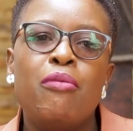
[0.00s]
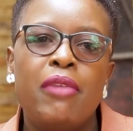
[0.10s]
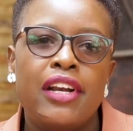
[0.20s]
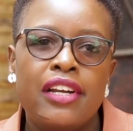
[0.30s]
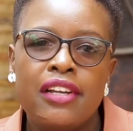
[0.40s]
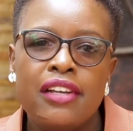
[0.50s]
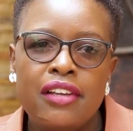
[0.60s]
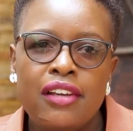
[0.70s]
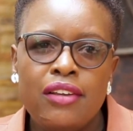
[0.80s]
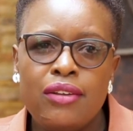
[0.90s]

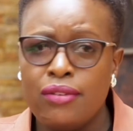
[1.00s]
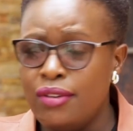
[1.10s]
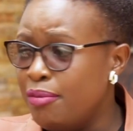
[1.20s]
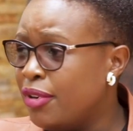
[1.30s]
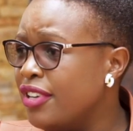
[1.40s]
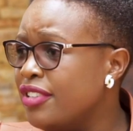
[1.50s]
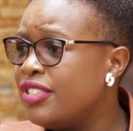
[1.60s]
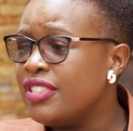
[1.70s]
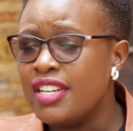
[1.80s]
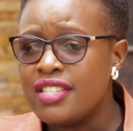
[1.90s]
woman. You know, because
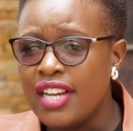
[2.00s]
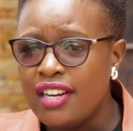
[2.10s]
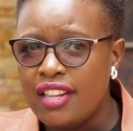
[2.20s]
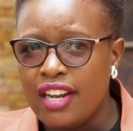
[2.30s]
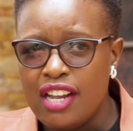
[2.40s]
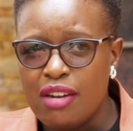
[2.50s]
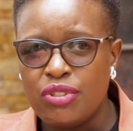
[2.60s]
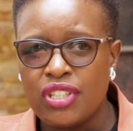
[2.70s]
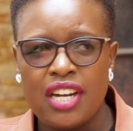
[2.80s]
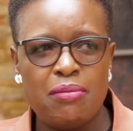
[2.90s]
she sustained the name.
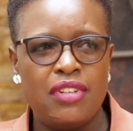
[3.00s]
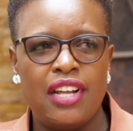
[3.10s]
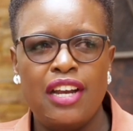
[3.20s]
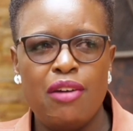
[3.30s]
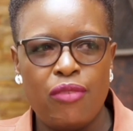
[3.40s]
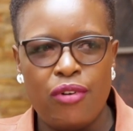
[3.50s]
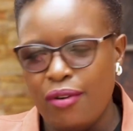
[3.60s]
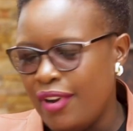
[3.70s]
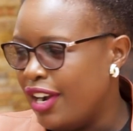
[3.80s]
She kept the name going.